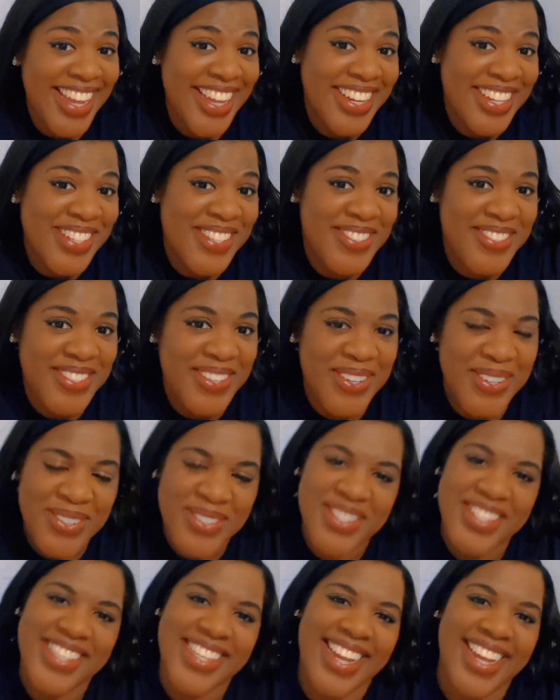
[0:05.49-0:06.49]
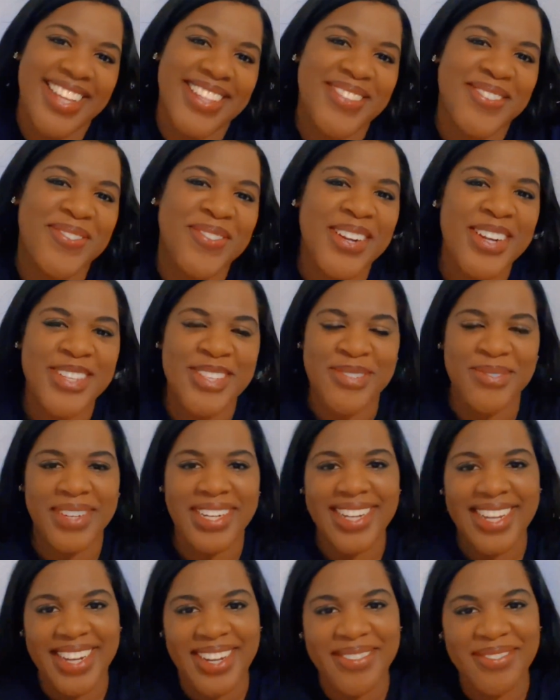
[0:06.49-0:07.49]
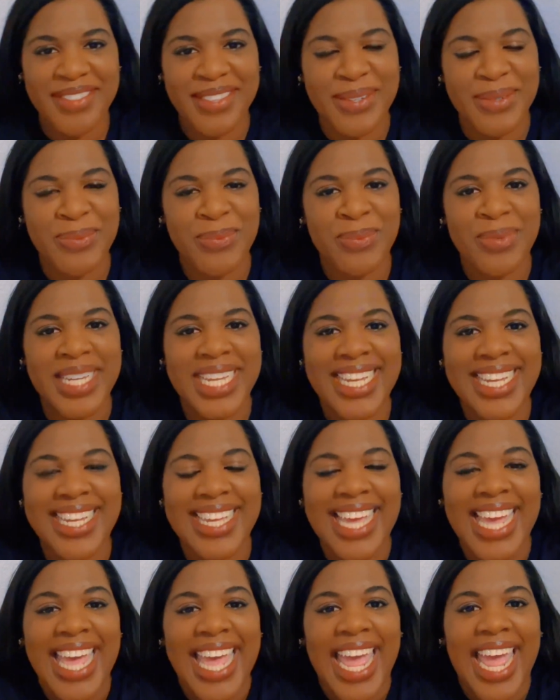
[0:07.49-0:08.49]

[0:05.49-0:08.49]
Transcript: It is Tuesday, the first one of the week.